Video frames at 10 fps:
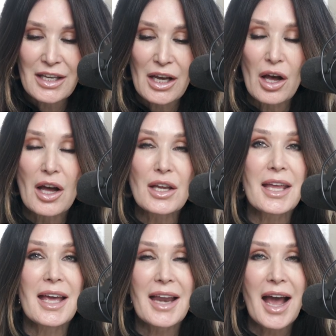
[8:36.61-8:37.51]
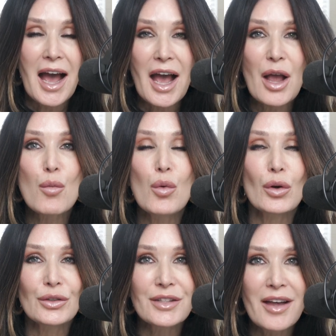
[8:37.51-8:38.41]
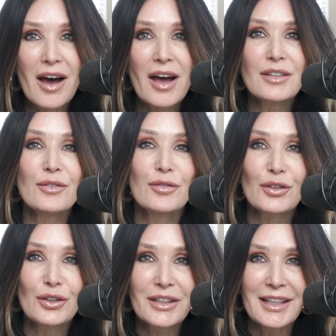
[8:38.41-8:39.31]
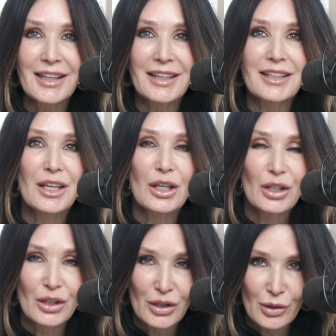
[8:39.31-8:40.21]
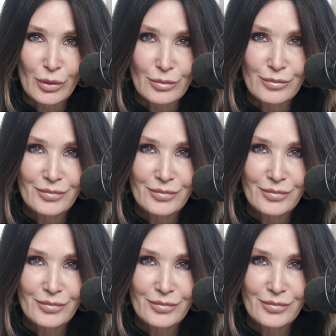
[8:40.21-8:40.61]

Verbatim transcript: yet I will not forget you.